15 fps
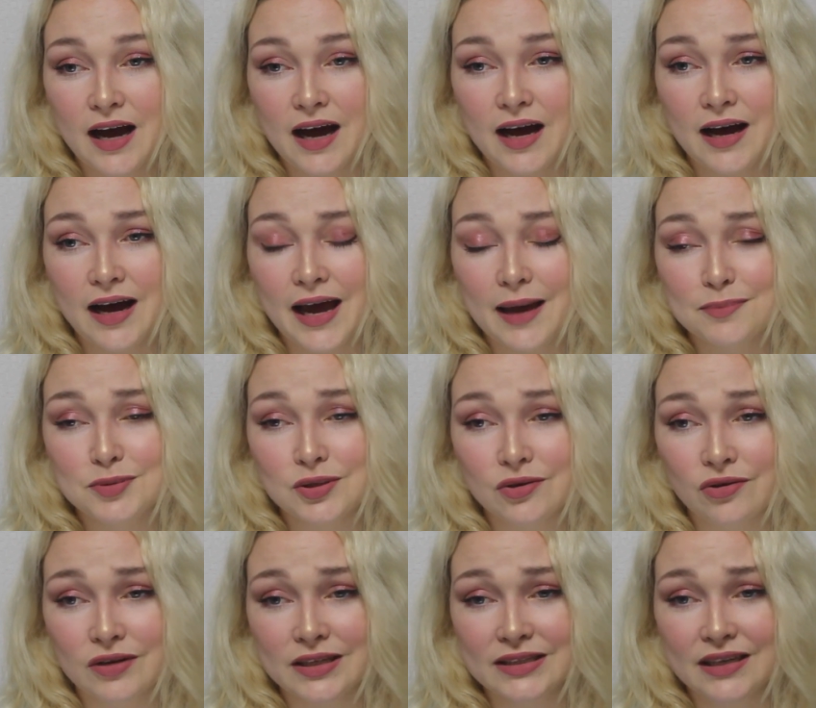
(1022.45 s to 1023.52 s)

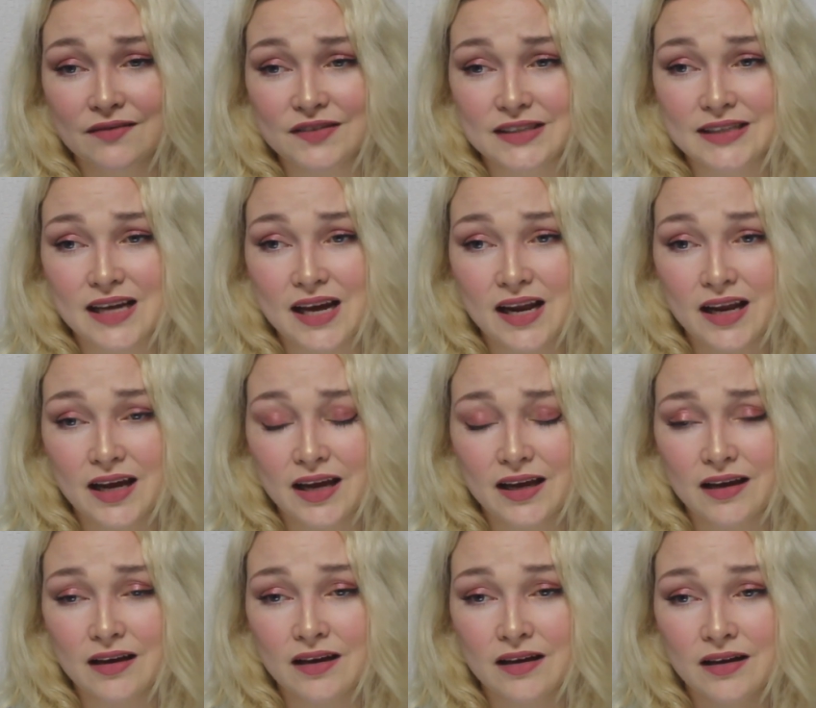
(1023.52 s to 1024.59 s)
Absolutely
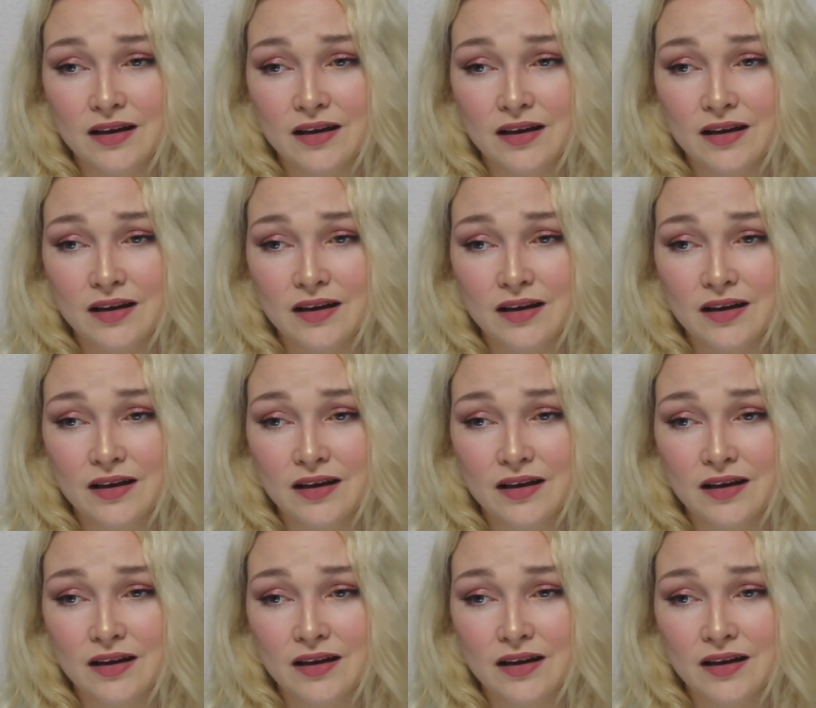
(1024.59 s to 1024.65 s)
devastating.